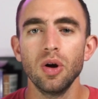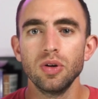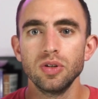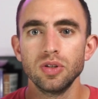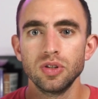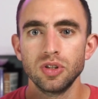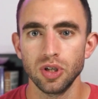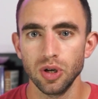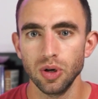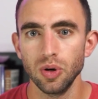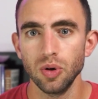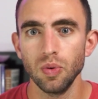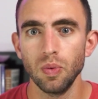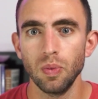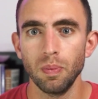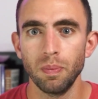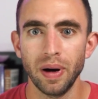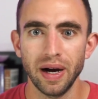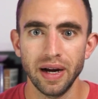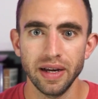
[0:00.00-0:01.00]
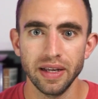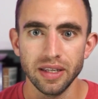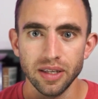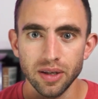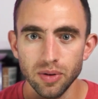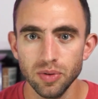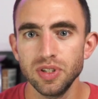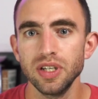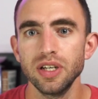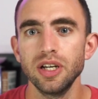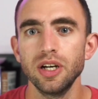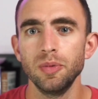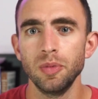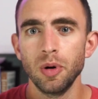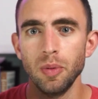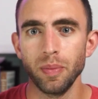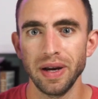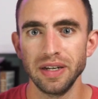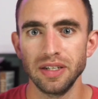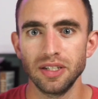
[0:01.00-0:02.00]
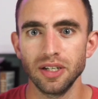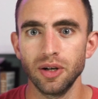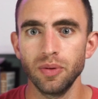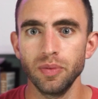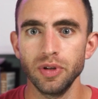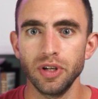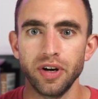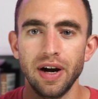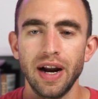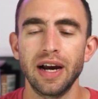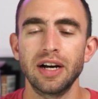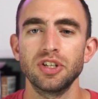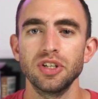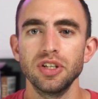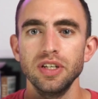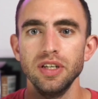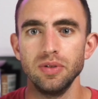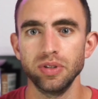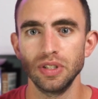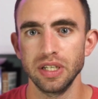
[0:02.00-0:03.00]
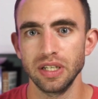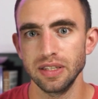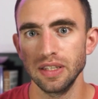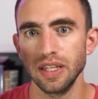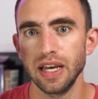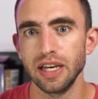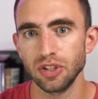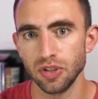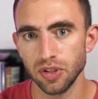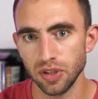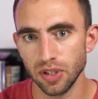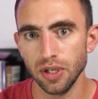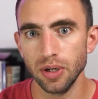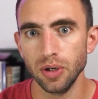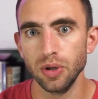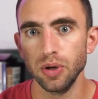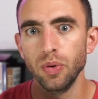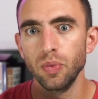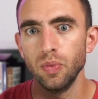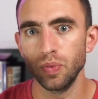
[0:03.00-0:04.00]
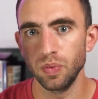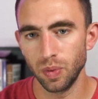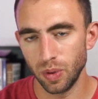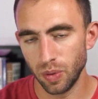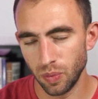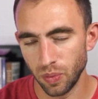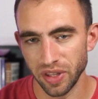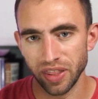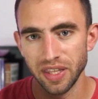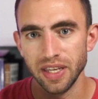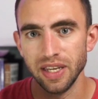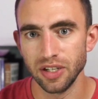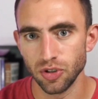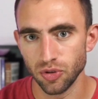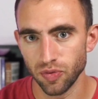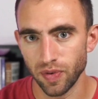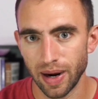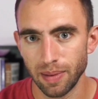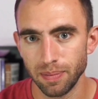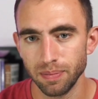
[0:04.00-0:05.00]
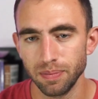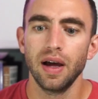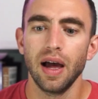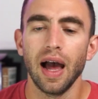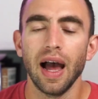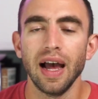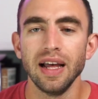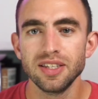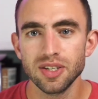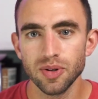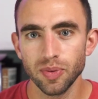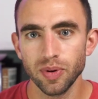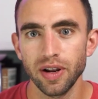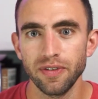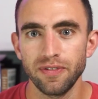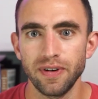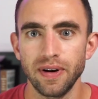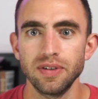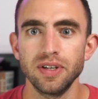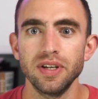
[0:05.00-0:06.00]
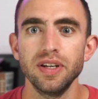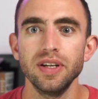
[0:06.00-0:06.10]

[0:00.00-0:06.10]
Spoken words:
So by using your momentum, you're actually using less load with each rep. And so what I found to